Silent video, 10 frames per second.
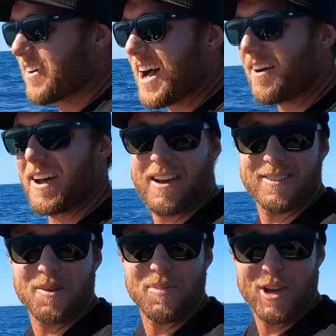Well, he
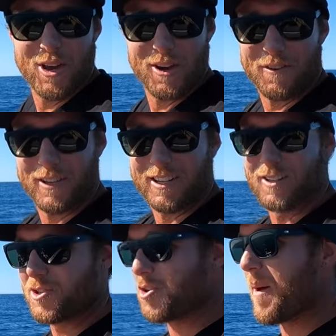was a beautiful
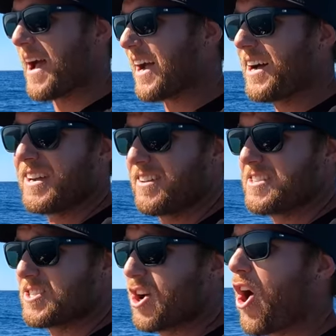little jew banger.
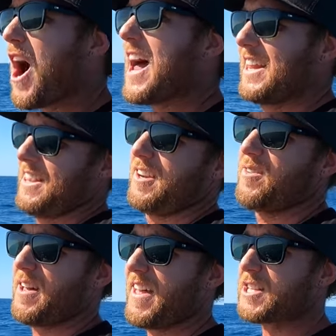He's a tiny
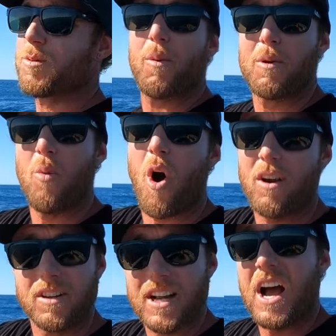little one. That's what we
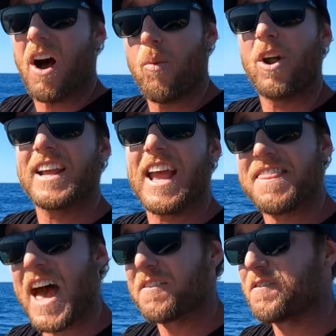want. I want to
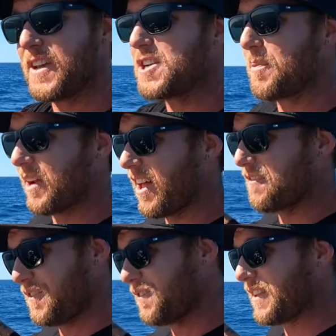get that fish, but
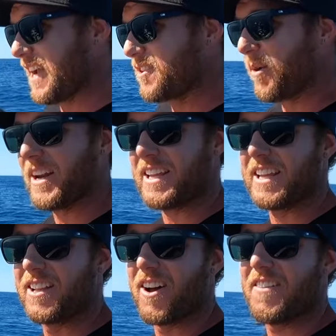like 15, 20
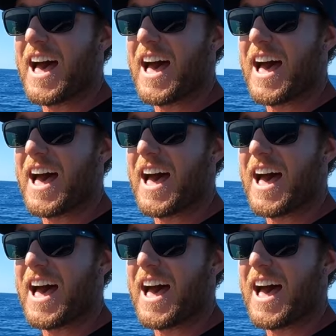kilo.